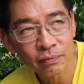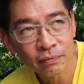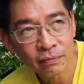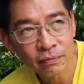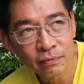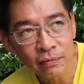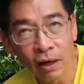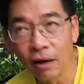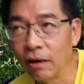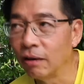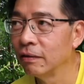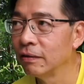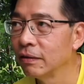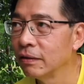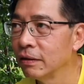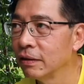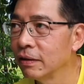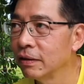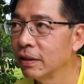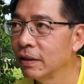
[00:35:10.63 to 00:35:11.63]
Oh,
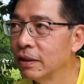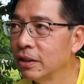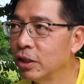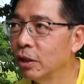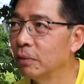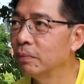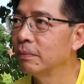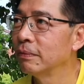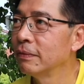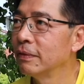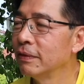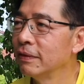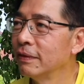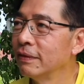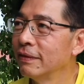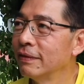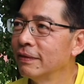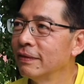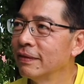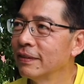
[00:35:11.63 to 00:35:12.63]
joke.
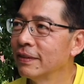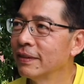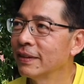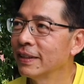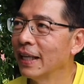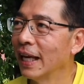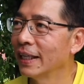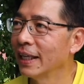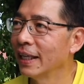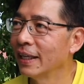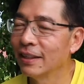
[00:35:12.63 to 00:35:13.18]
Start again.